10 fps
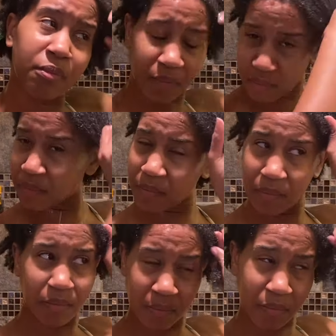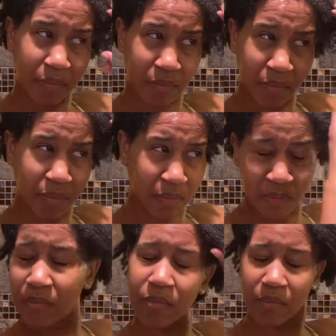channel. It's a home channel,
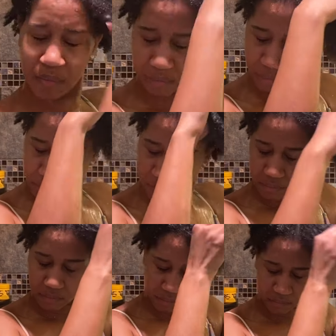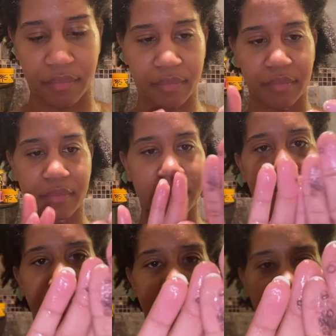so just throwing that in there.